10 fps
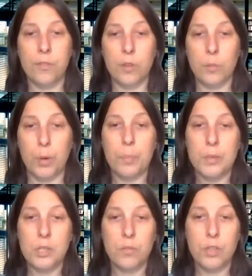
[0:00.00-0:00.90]
for the
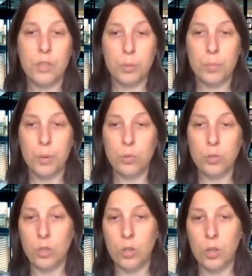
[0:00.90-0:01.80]
purpose of this
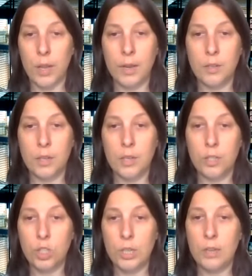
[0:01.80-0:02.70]
proposal and
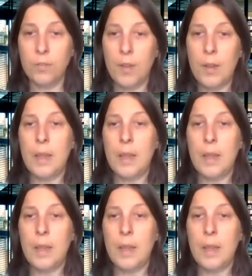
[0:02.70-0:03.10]
initiative.